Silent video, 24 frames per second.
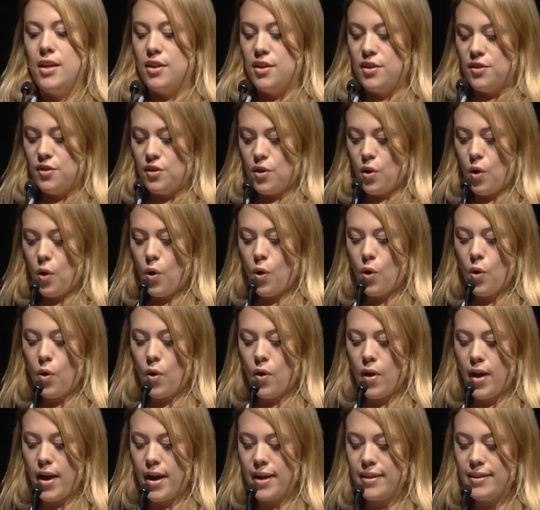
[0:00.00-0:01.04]

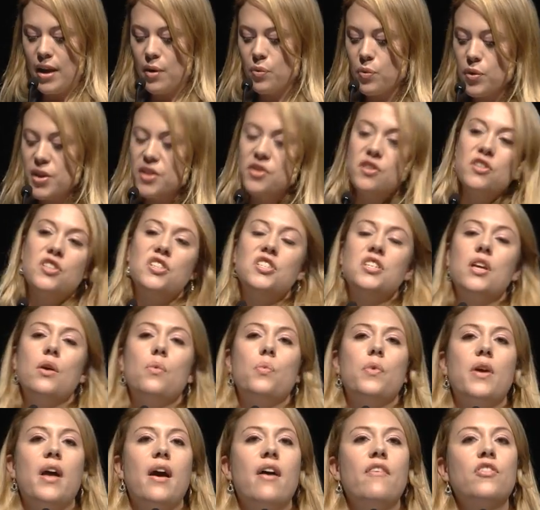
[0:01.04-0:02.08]
So the research that
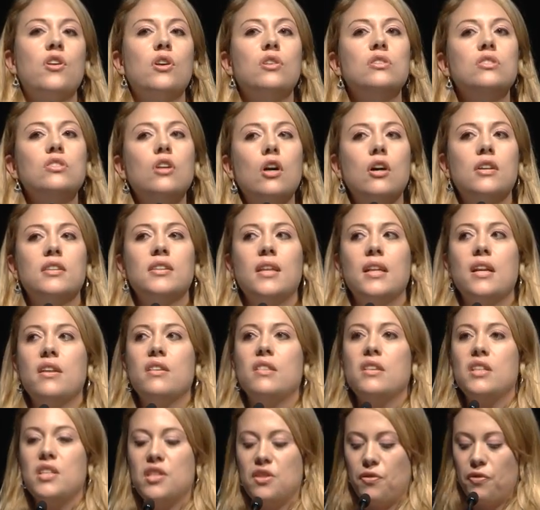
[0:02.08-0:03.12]
we have conducted
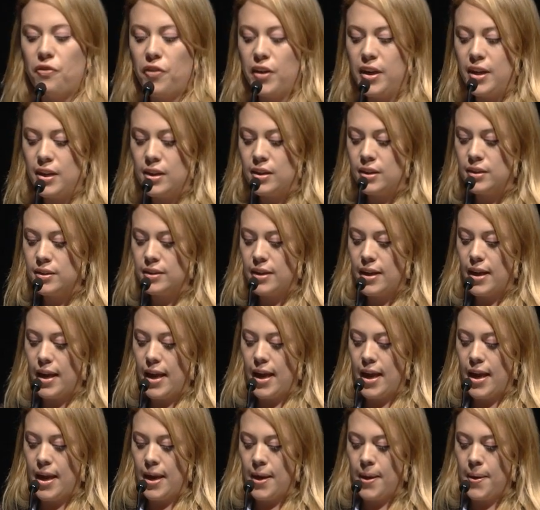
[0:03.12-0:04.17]
in this field
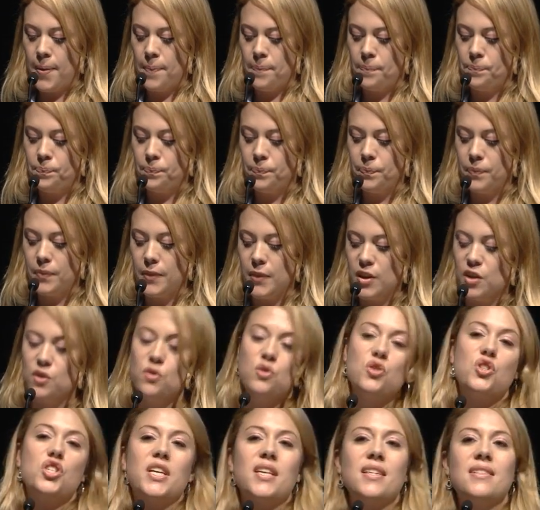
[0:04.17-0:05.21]

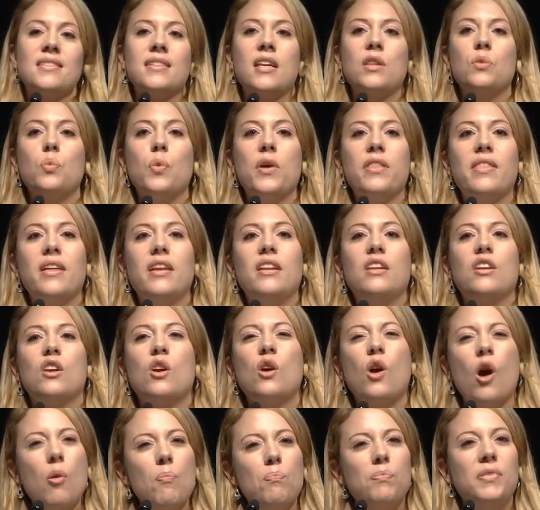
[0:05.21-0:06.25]
suggests that within
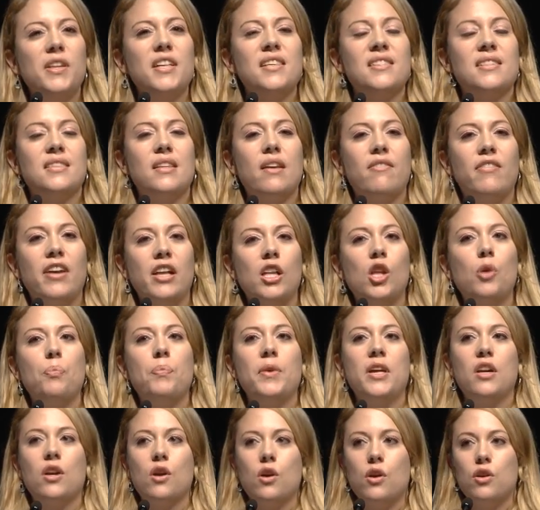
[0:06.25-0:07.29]
complex
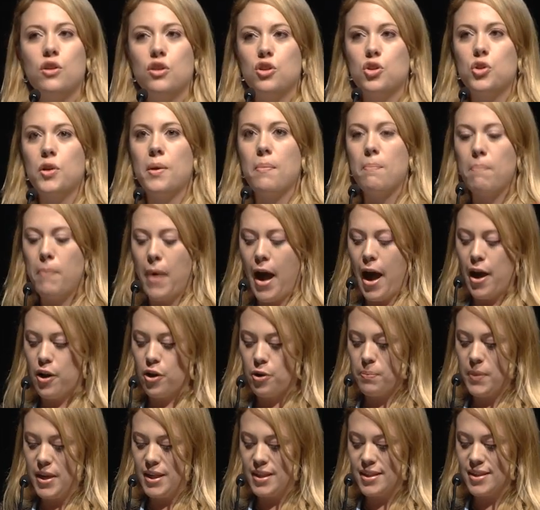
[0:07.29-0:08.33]
developing country
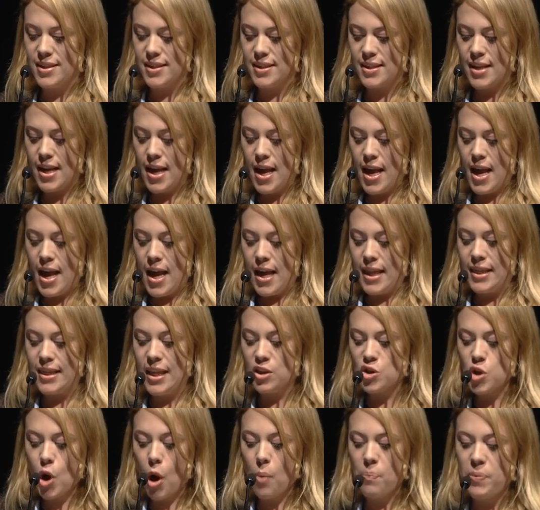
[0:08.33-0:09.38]
environments,
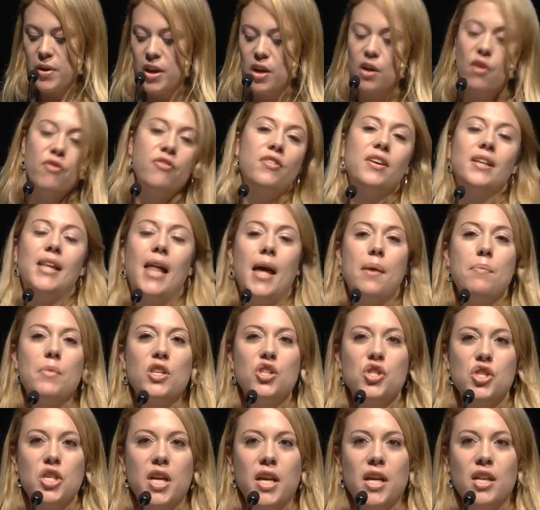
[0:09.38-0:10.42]
the topic of
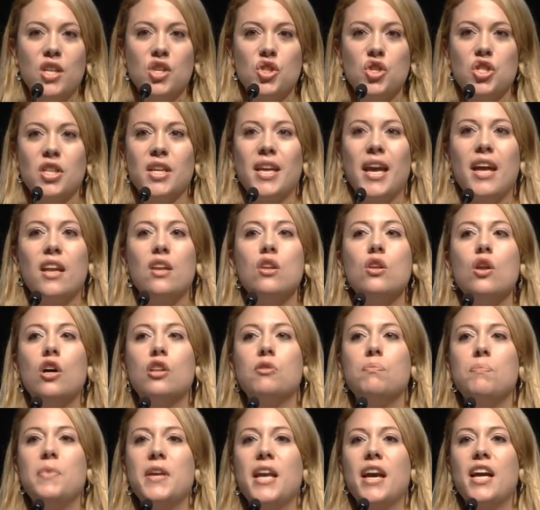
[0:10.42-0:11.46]
climate change
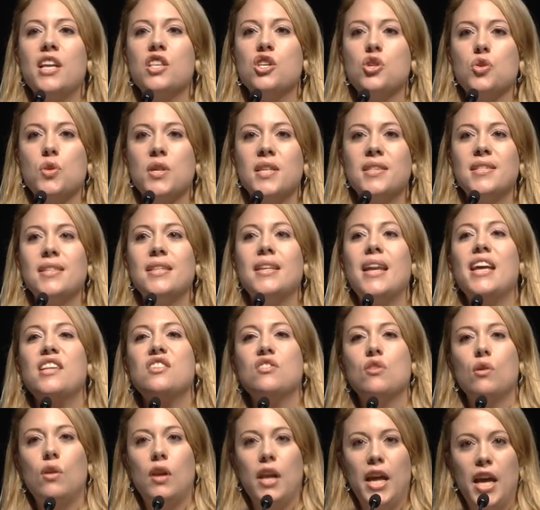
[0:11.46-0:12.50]
cannot be addressed in
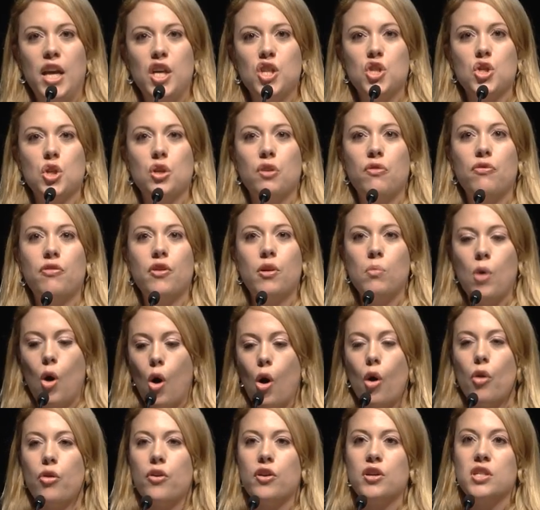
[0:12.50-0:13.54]
isolation from
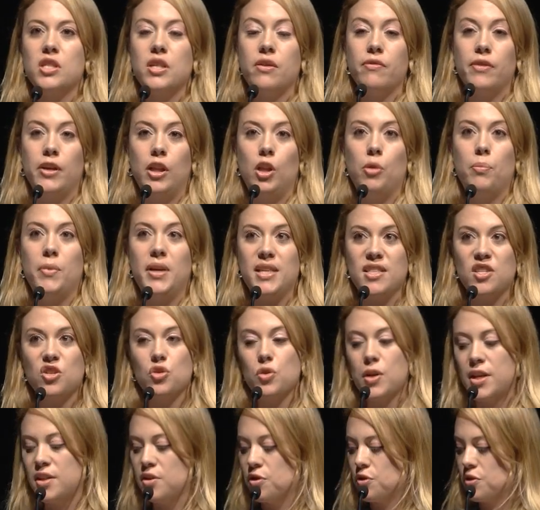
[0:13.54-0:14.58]
other development
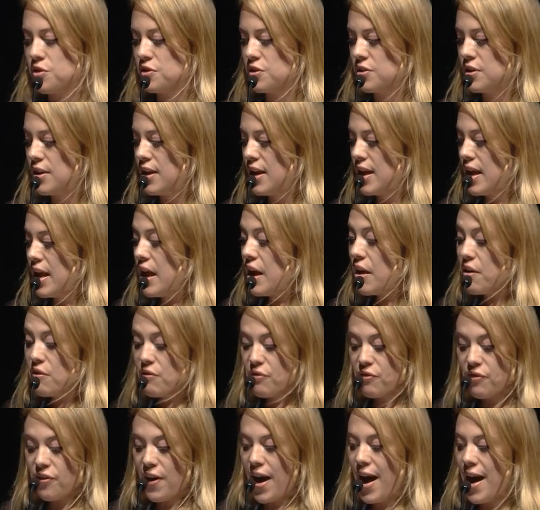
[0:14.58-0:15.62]
stressors. In
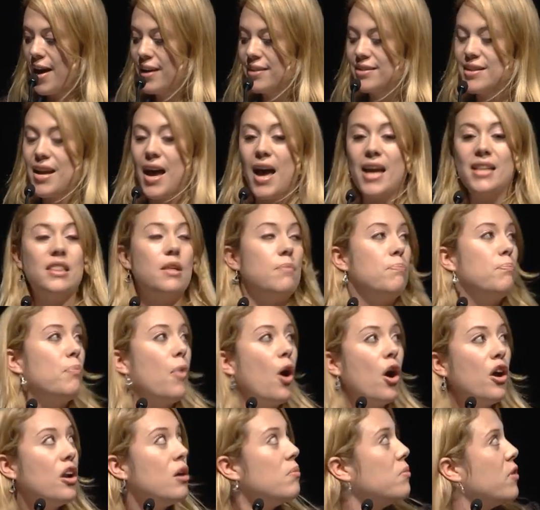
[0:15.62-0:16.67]
fact, at the
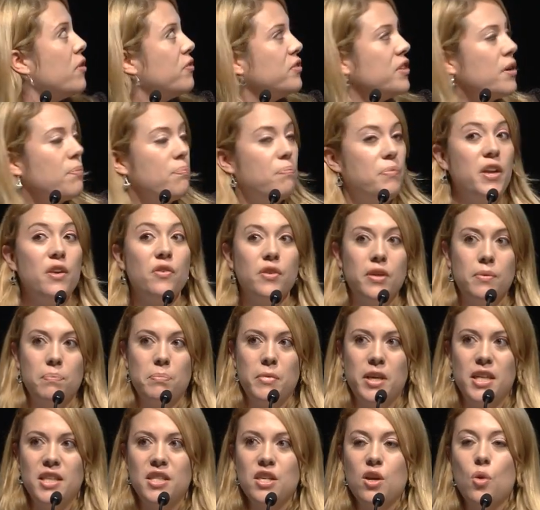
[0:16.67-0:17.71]
bottom of the
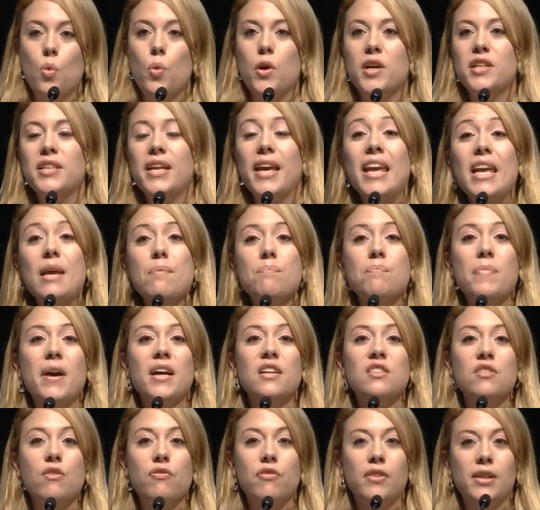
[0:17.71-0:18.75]
pyramid, where the
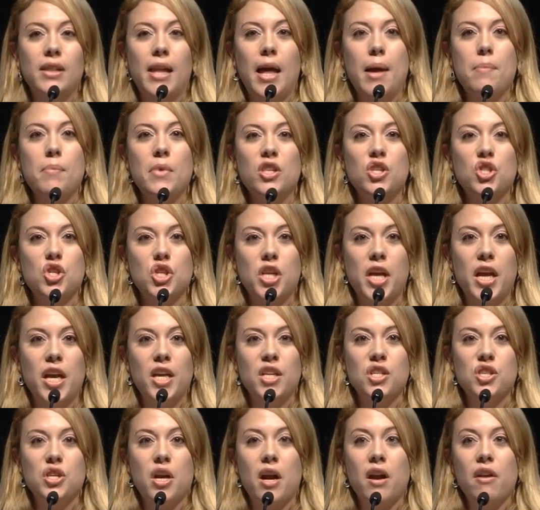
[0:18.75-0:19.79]
impacts of climate
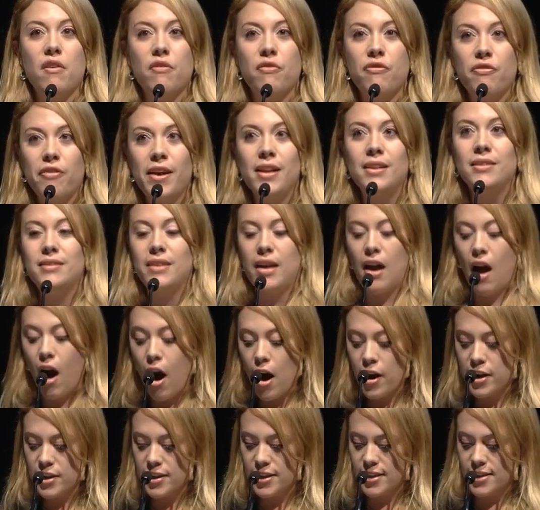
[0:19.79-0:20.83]
change are felt the
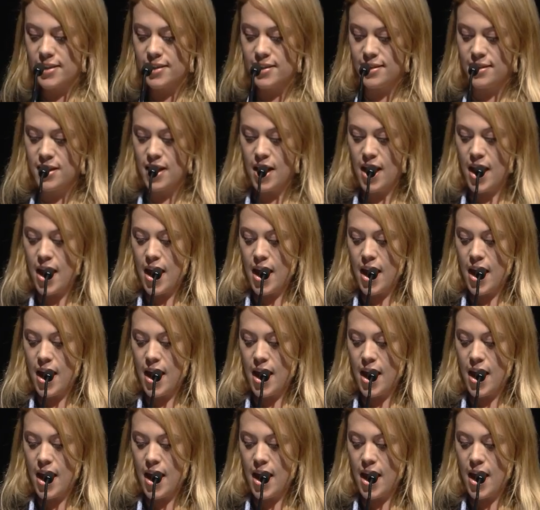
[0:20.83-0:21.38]
hardest,